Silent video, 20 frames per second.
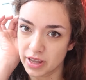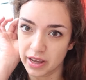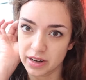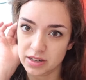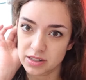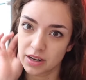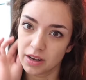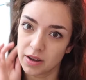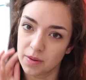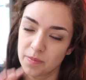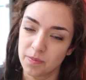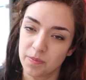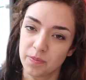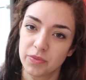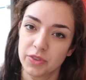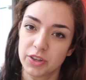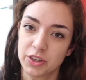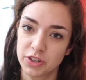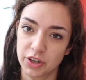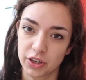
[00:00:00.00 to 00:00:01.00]
that
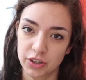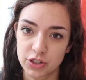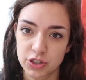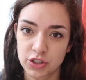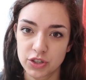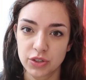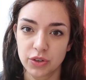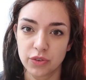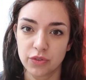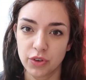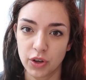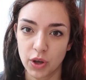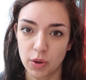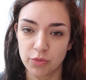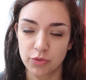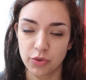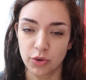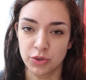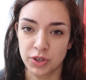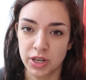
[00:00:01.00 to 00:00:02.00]
the Dutch
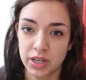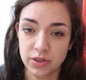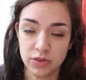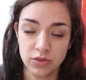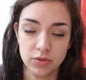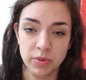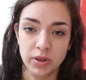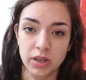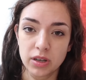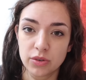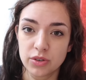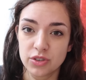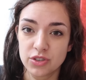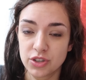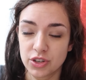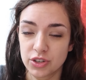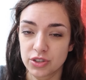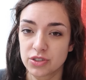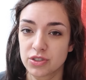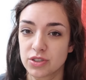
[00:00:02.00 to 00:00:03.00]
verb for native speaker
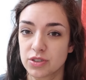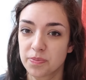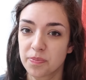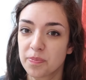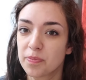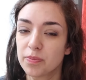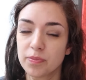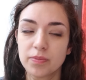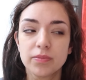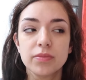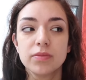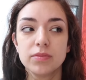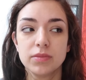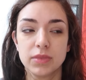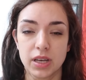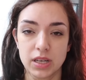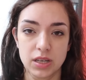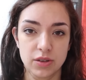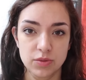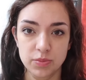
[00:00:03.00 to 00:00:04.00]
is just
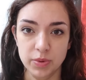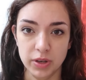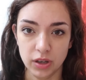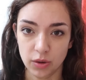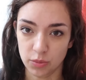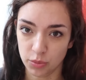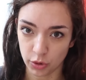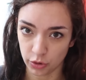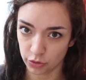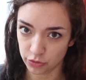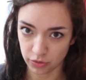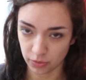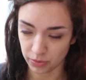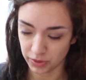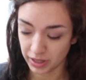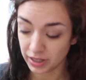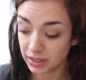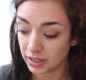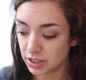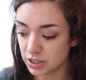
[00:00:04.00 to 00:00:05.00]
native speaker borrowed from
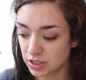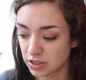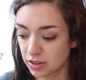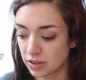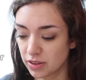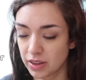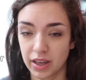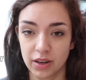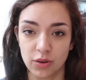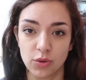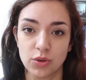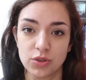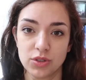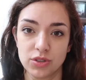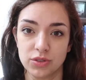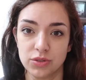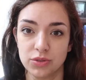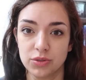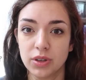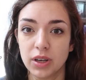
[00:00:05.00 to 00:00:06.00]
the English? That
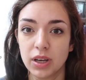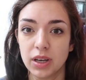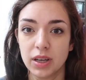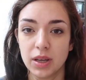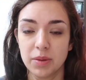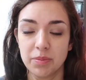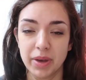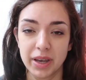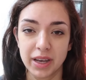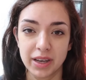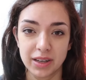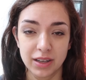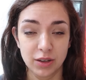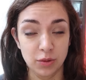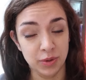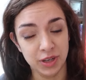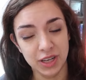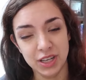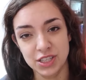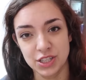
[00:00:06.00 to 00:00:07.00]
ought to make it a
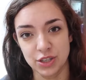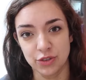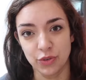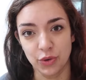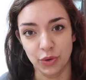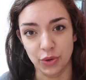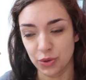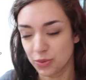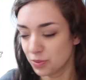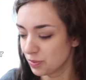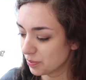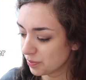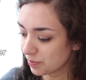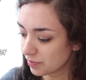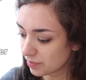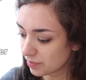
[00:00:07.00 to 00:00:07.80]
little bit easier for you.